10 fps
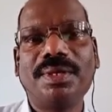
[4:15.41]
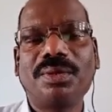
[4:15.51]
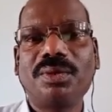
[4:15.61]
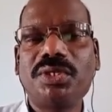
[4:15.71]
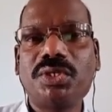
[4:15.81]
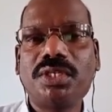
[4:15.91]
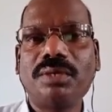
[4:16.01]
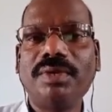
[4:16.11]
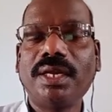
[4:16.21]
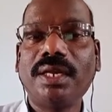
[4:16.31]
Constitution,
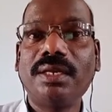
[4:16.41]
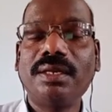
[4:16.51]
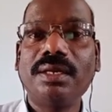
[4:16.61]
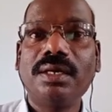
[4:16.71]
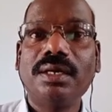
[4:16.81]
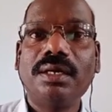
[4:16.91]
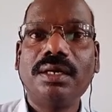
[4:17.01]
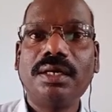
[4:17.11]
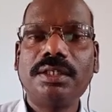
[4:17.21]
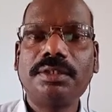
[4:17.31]
we can
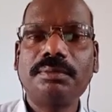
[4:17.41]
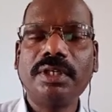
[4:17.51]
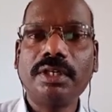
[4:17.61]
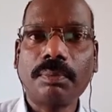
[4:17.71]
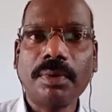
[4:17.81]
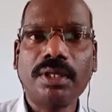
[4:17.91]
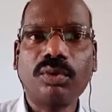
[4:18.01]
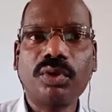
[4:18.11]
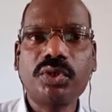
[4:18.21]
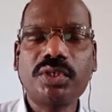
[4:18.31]
interpret the
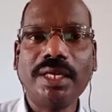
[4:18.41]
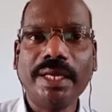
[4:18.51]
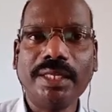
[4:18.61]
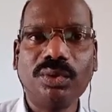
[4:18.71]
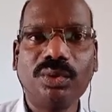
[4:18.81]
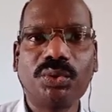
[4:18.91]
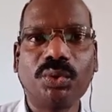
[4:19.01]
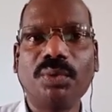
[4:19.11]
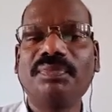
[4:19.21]
constitution like that also.